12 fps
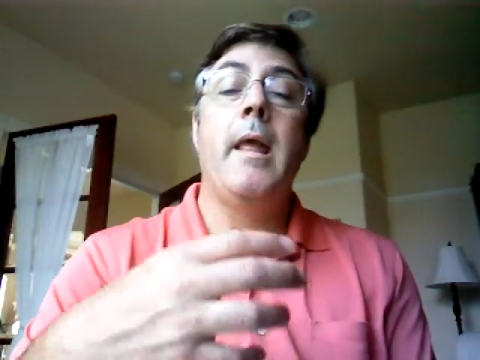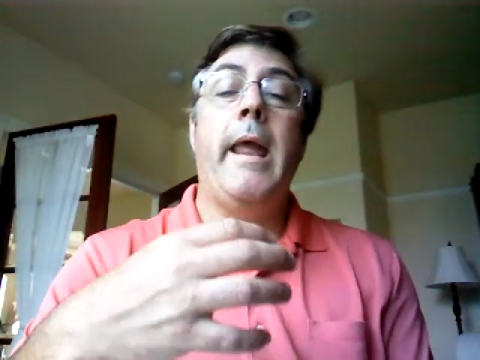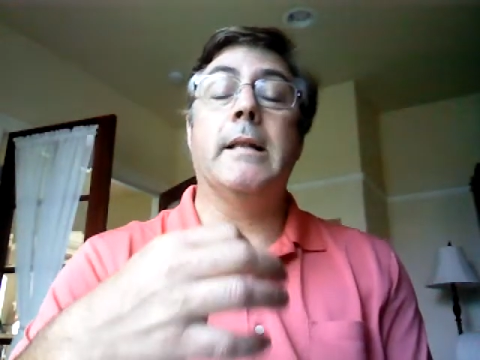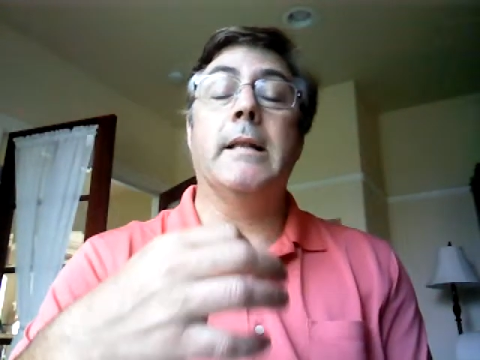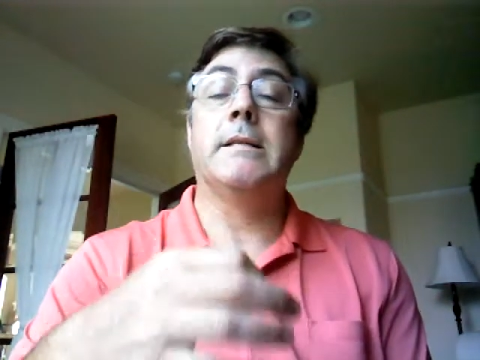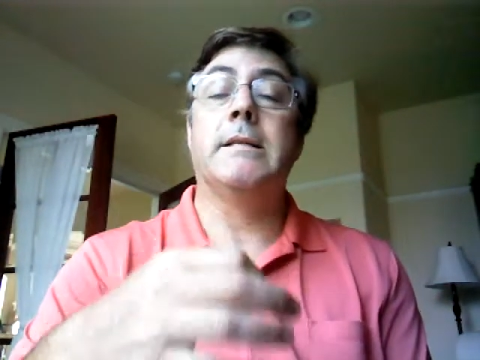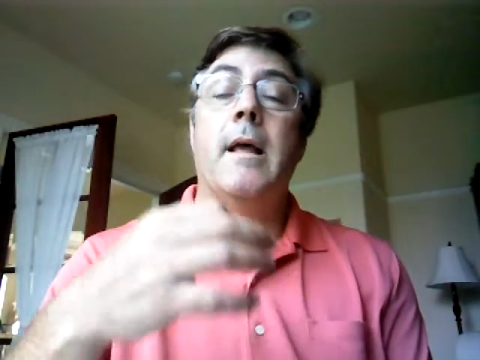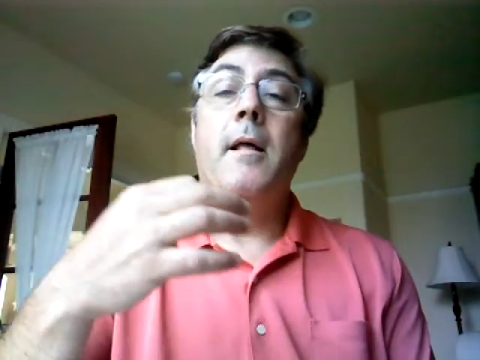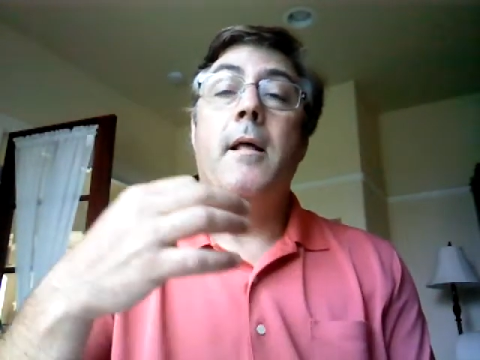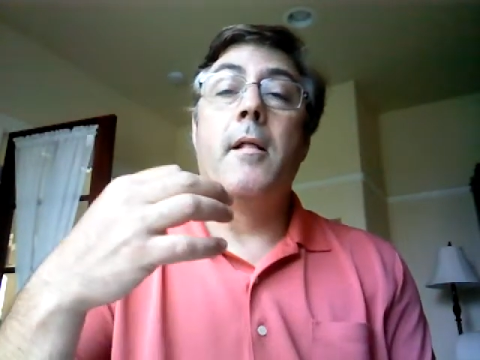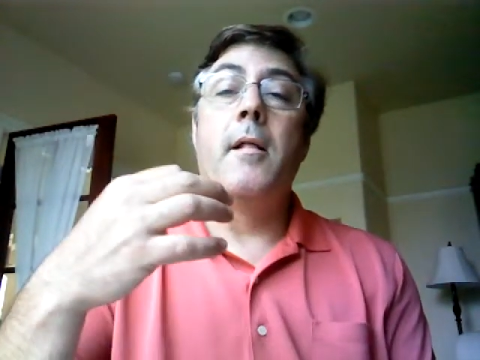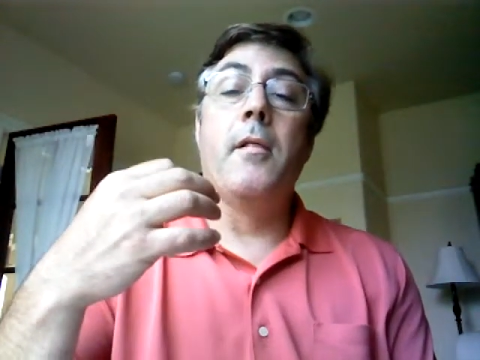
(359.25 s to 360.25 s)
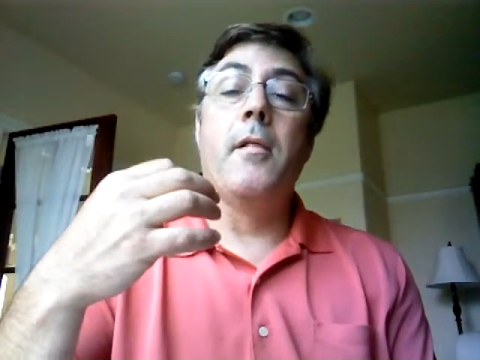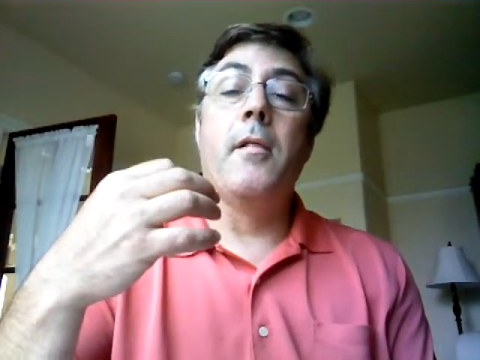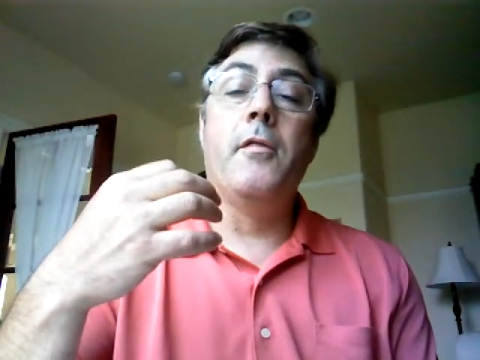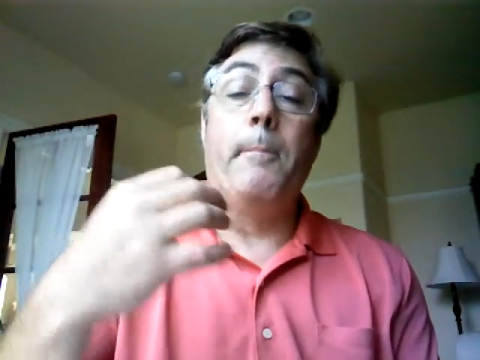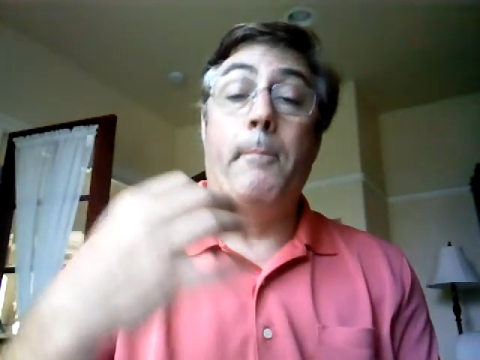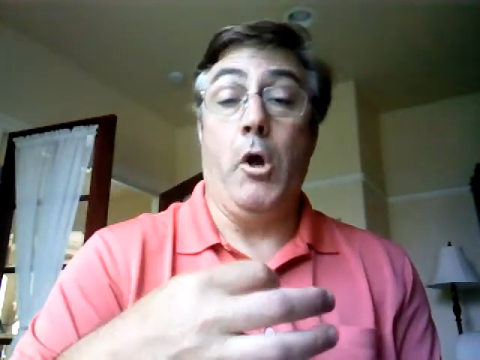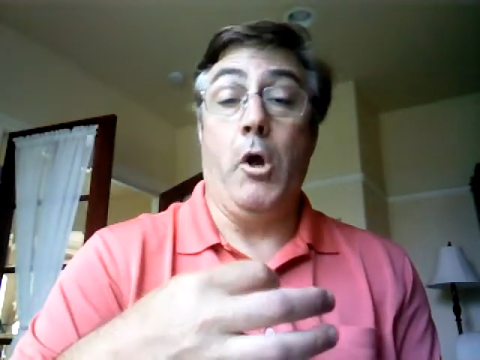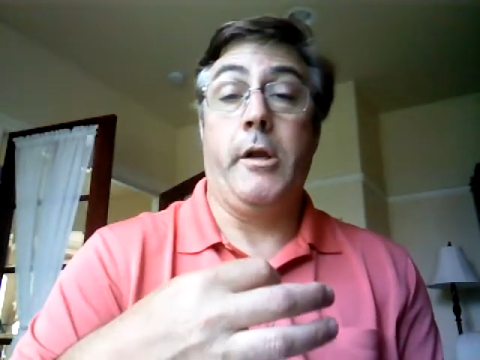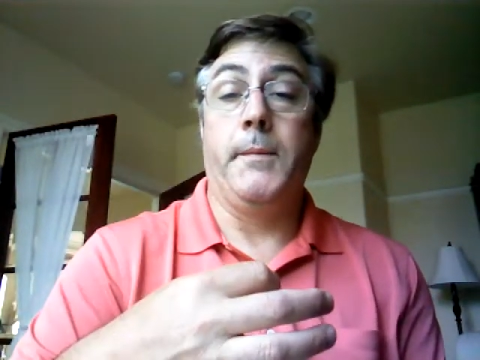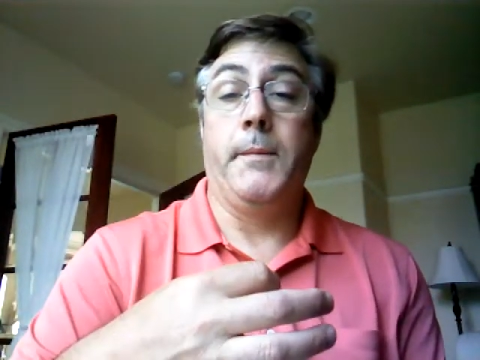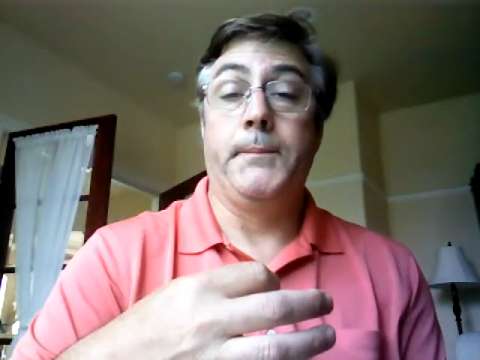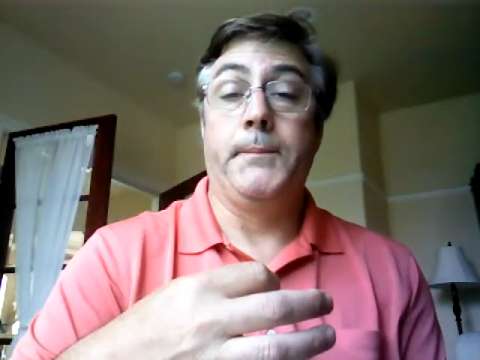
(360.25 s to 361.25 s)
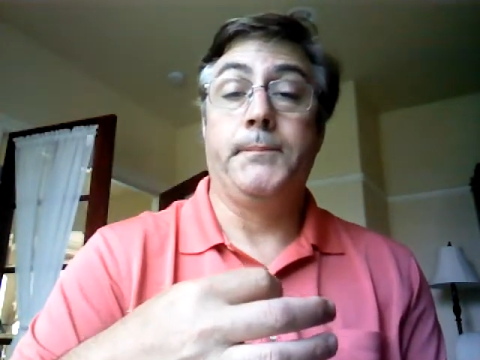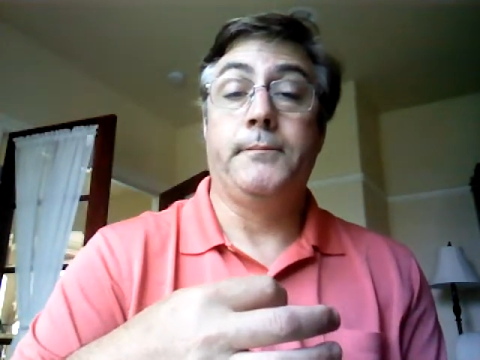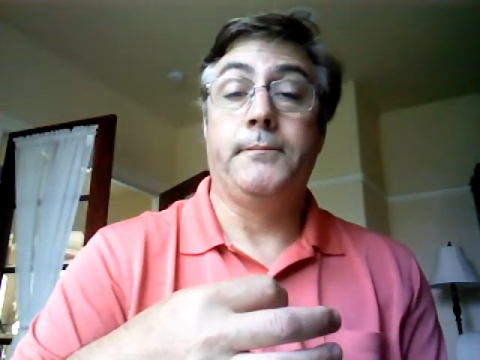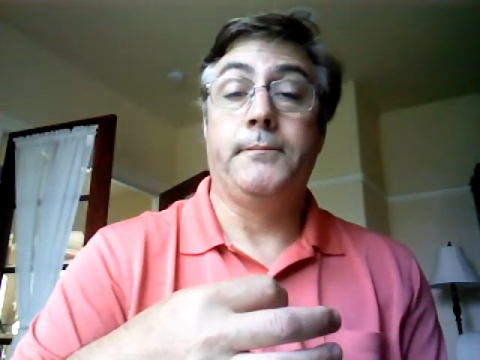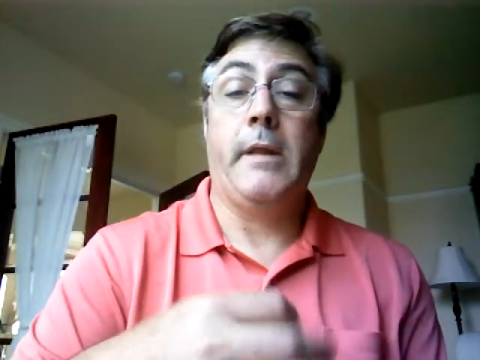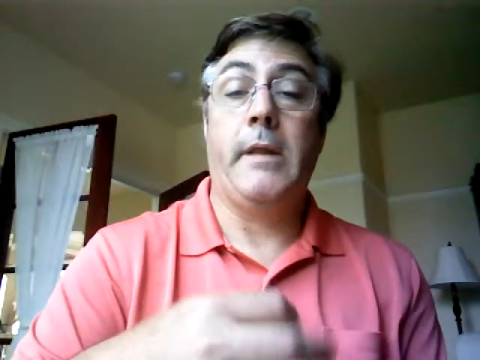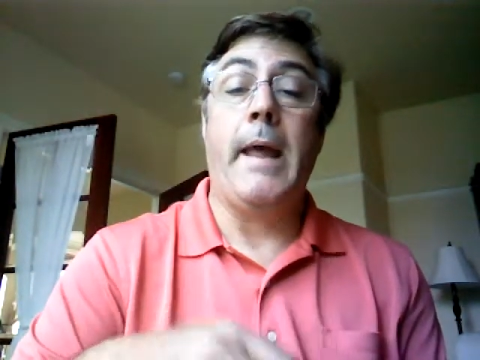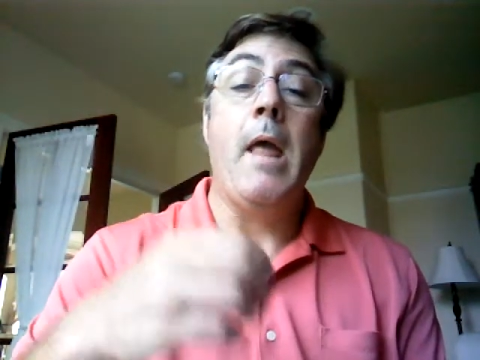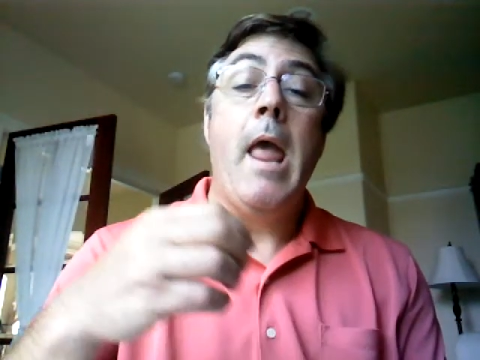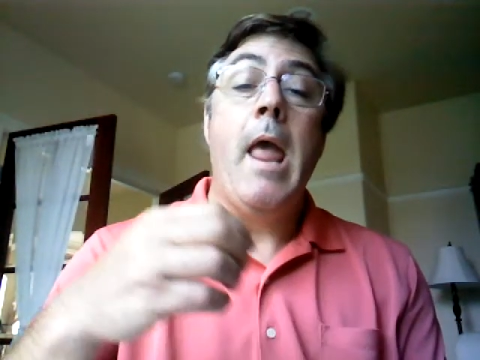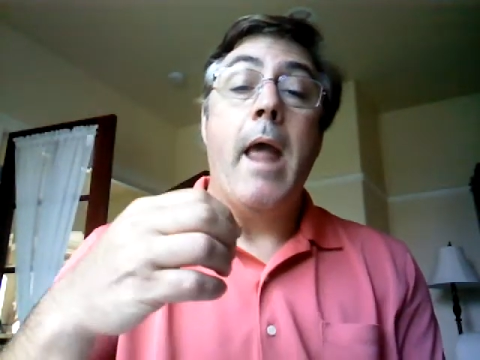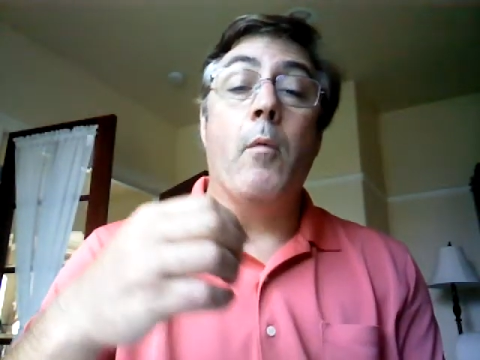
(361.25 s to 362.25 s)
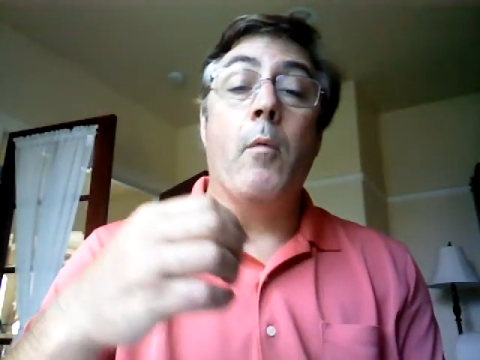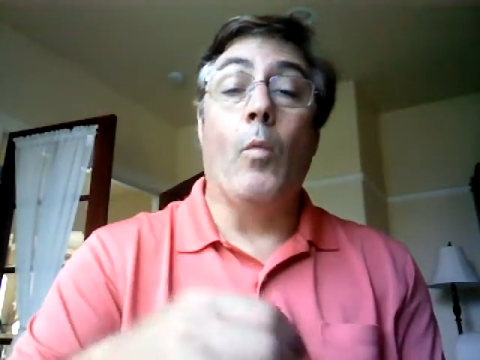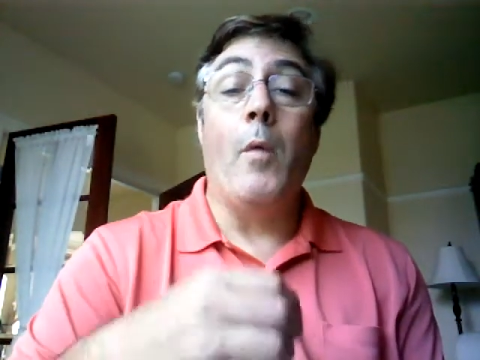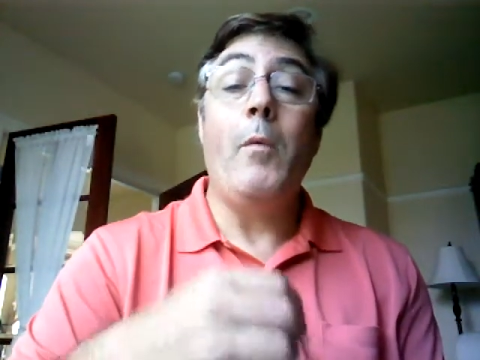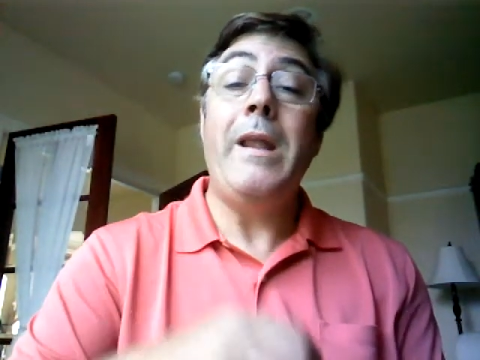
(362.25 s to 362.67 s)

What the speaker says: it's the book. Okay? And what we